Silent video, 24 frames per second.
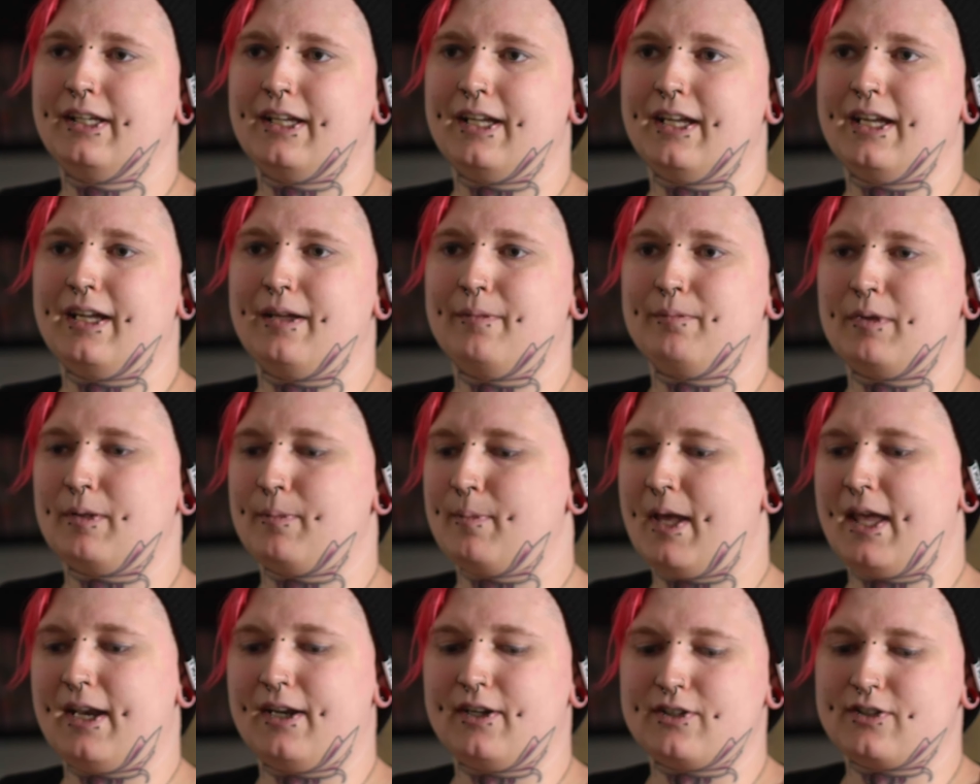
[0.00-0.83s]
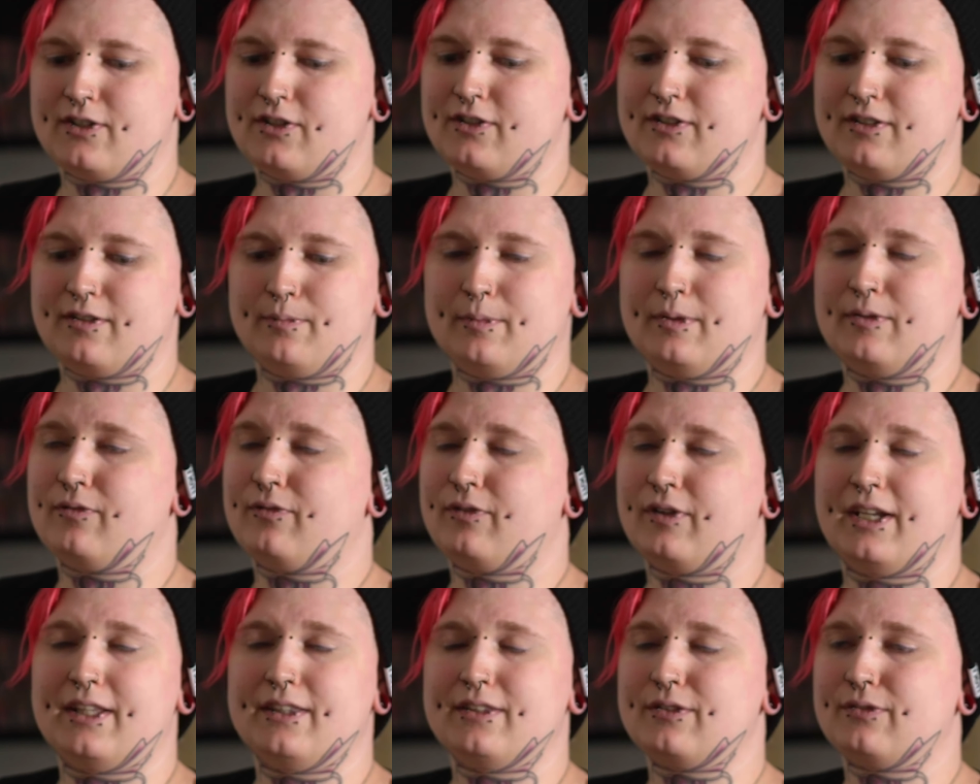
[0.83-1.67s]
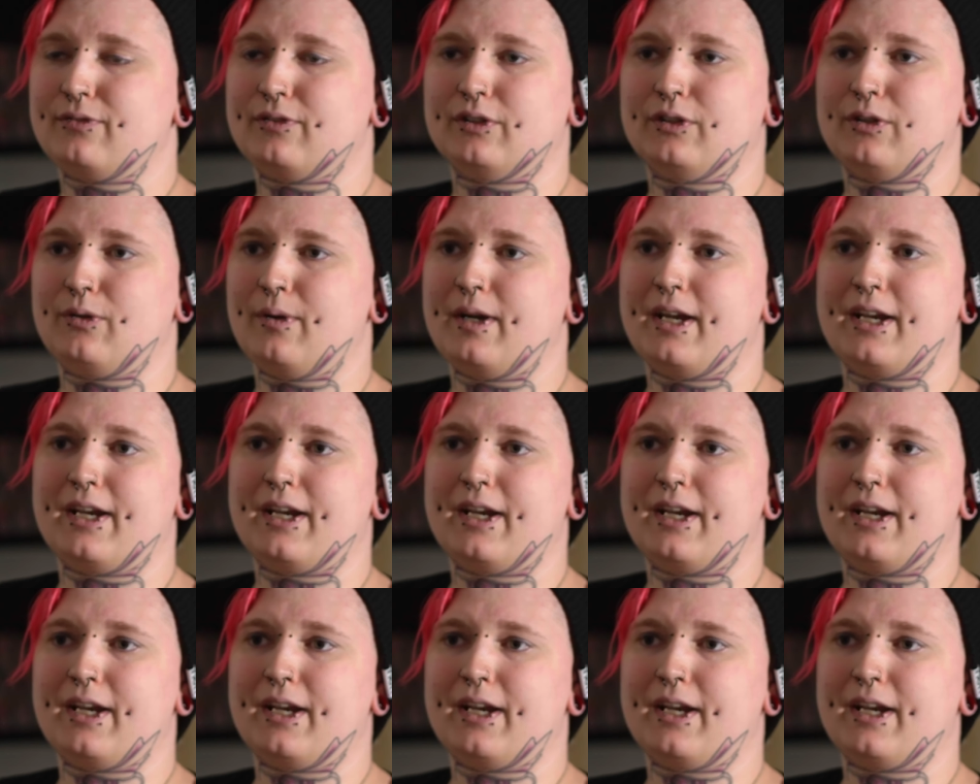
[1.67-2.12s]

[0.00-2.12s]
The managers have been friends for quite a